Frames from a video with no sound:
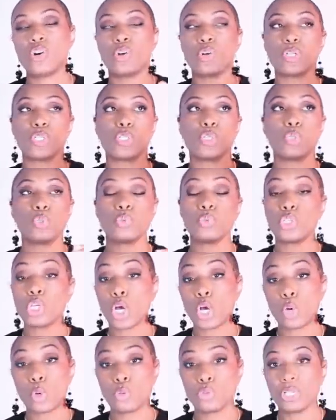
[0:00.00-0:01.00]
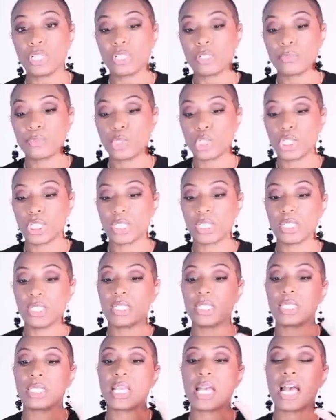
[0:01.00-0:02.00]
or two-tone denim
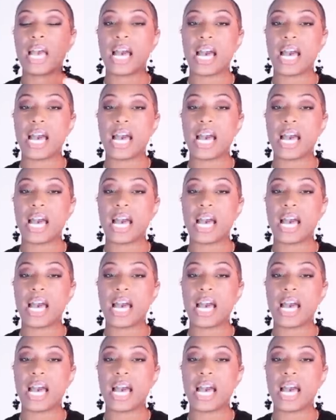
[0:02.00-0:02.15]
jeans.